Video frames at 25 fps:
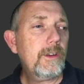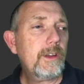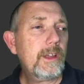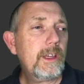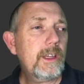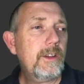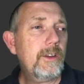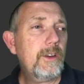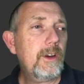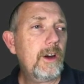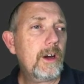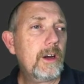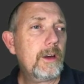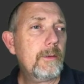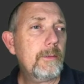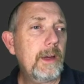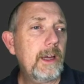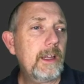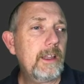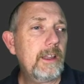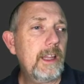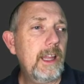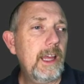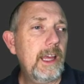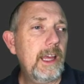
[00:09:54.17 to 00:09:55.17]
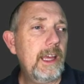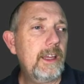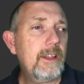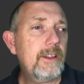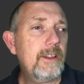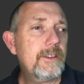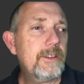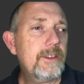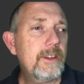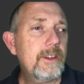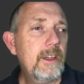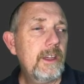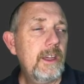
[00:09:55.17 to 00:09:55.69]
can talk about
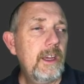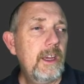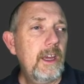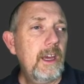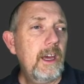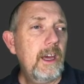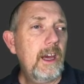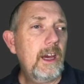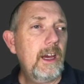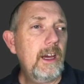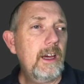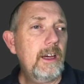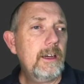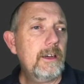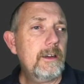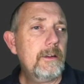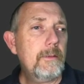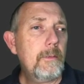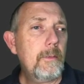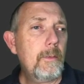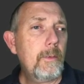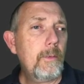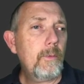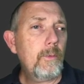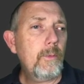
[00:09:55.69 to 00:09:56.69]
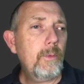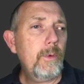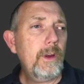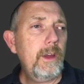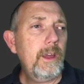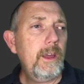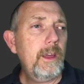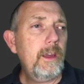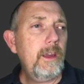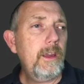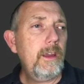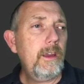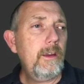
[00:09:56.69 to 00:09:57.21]
lands.
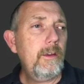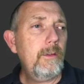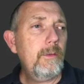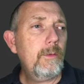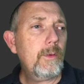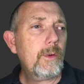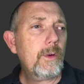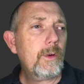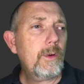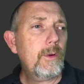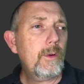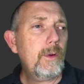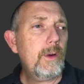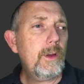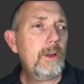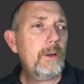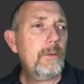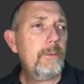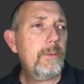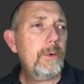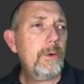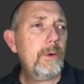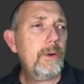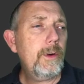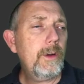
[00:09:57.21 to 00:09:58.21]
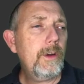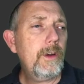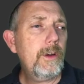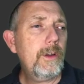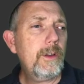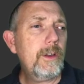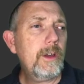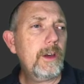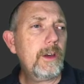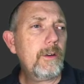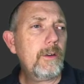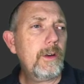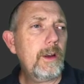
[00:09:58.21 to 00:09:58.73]
We were going to
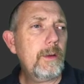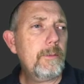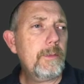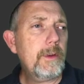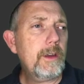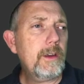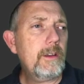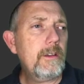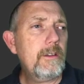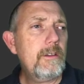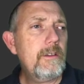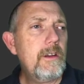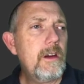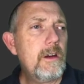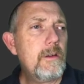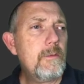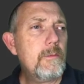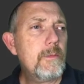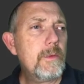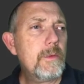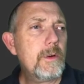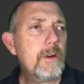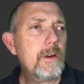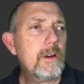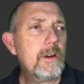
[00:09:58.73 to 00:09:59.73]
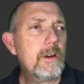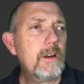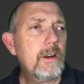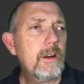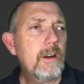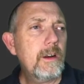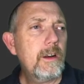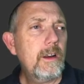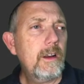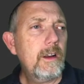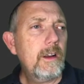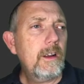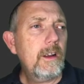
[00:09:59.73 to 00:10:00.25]
put a great big number
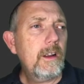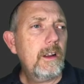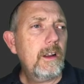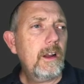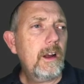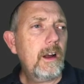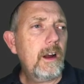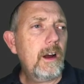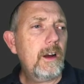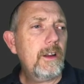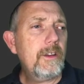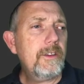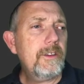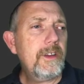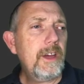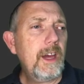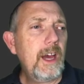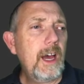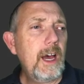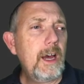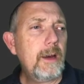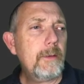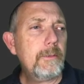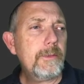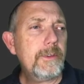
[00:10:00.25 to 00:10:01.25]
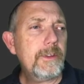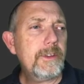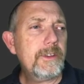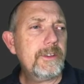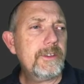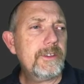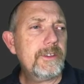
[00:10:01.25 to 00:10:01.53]
on top to